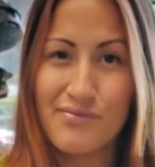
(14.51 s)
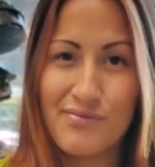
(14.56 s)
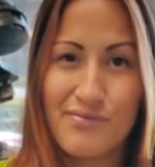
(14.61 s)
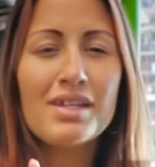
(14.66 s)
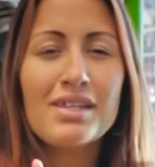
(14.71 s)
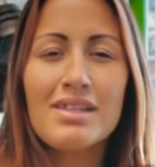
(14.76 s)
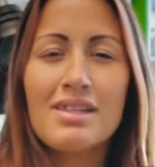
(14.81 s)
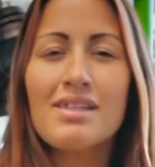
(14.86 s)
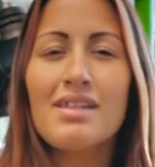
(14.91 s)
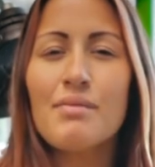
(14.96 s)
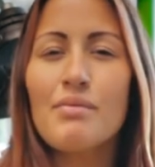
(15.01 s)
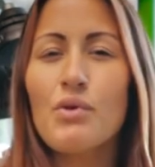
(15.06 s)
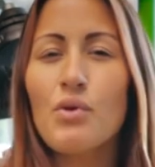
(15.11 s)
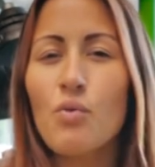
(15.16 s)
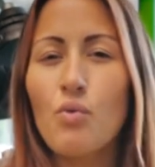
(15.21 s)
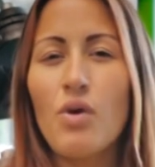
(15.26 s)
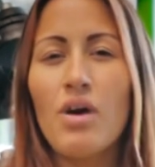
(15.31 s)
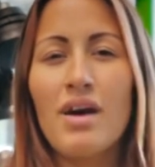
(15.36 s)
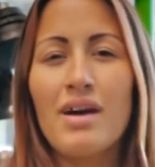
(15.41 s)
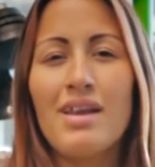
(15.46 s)
Reason number
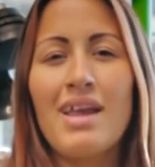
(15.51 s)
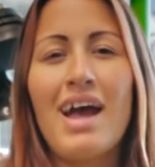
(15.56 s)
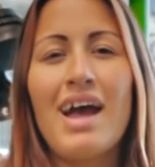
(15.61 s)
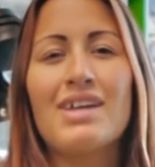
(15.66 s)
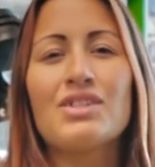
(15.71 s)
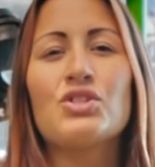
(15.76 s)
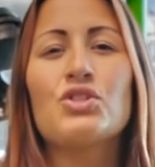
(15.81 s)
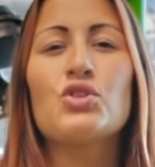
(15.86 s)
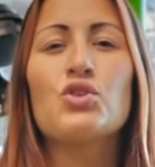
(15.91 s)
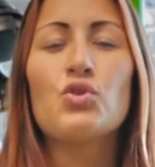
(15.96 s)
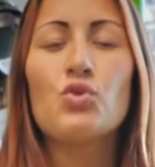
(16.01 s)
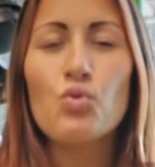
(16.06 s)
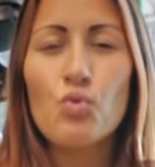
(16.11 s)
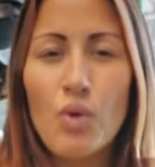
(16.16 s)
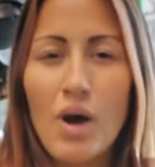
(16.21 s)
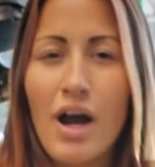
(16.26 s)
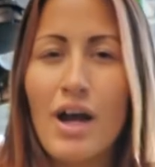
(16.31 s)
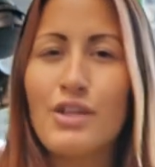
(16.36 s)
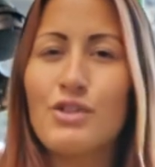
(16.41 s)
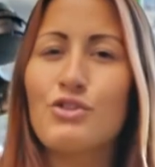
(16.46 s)
one as to
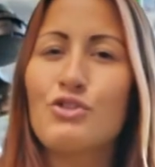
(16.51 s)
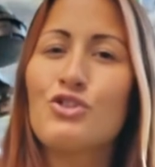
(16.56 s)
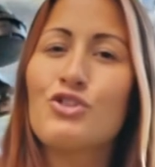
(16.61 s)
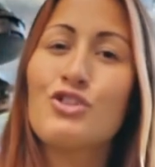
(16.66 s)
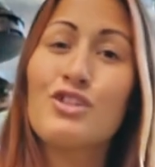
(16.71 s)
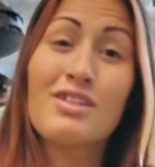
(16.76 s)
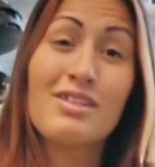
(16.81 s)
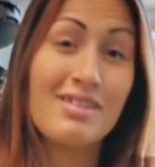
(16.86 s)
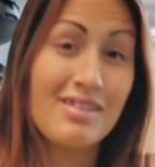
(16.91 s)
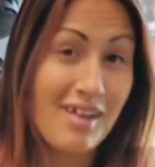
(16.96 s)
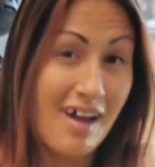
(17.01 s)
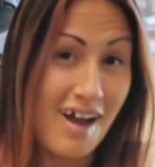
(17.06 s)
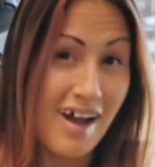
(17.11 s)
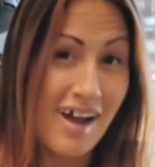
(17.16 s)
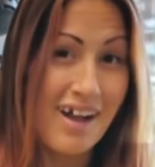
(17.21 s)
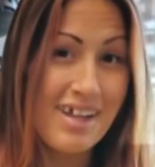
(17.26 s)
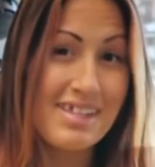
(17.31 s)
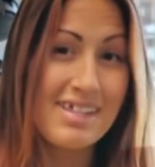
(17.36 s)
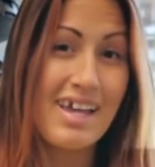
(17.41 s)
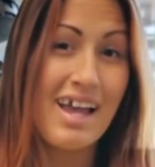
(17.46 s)
why you should
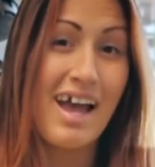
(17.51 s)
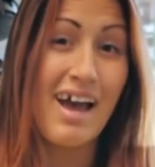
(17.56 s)
not